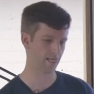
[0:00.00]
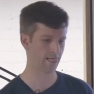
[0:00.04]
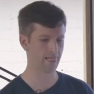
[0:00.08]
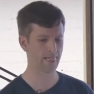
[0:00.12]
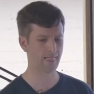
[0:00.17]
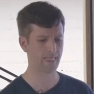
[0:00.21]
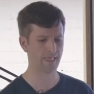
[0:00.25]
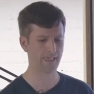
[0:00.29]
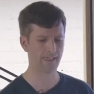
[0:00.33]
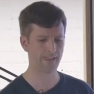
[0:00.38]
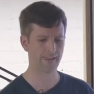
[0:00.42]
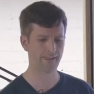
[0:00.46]

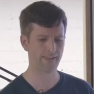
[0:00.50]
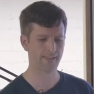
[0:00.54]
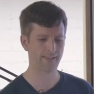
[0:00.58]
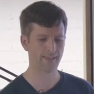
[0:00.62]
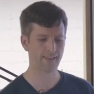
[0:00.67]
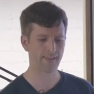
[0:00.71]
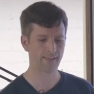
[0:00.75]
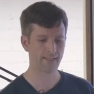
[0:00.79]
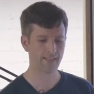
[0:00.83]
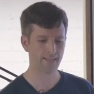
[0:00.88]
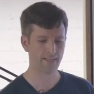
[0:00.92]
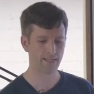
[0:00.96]

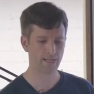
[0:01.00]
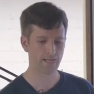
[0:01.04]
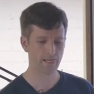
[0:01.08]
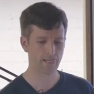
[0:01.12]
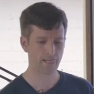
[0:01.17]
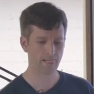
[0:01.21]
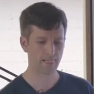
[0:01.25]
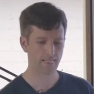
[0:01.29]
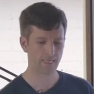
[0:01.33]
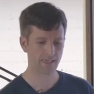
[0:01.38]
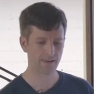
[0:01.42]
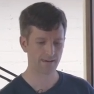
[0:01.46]

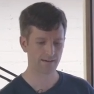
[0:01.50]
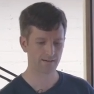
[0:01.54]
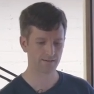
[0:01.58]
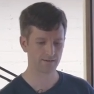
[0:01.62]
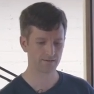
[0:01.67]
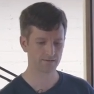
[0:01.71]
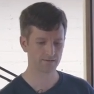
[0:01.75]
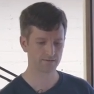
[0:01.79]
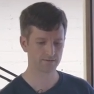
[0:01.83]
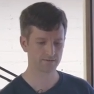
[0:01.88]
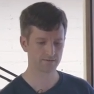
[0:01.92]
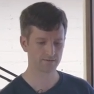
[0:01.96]

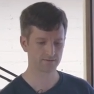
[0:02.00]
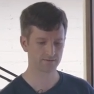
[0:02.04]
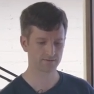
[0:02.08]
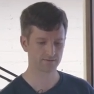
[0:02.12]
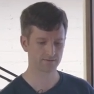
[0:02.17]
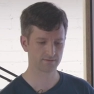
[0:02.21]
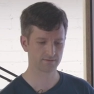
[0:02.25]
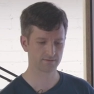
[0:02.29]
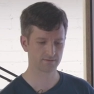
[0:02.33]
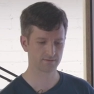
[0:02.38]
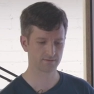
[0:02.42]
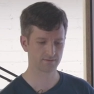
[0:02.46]

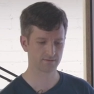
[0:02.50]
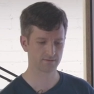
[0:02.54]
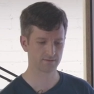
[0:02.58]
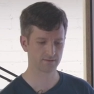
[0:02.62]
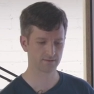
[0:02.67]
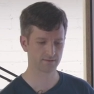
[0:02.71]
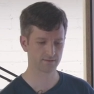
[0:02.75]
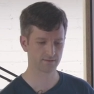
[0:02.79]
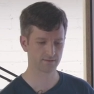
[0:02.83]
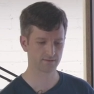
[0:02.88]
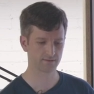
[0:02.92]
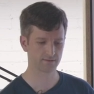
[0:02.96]

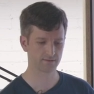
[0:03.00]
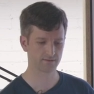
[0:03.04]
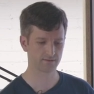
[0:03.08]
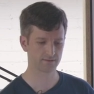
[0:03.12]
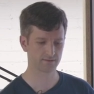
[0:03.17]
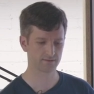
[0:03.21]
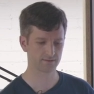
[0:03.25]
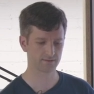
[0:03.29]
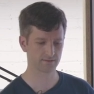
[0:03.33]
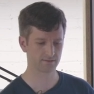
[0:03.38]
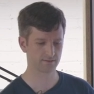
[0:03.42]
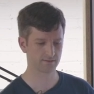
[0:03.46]

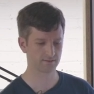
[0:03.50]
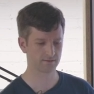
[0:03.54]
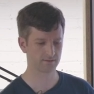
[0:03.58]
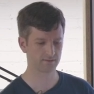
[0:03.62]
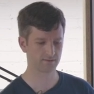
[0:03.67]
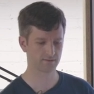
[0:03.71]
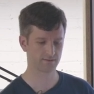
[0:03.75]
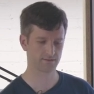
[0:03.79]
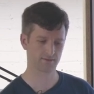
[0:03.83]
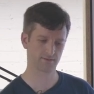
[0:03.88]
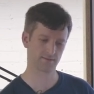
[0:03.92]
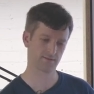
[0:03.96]

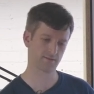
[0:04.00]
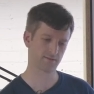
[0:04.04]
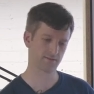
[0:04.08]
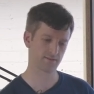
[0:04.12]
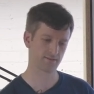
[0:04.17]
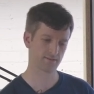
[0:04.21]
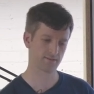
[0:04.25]
Nothing is said.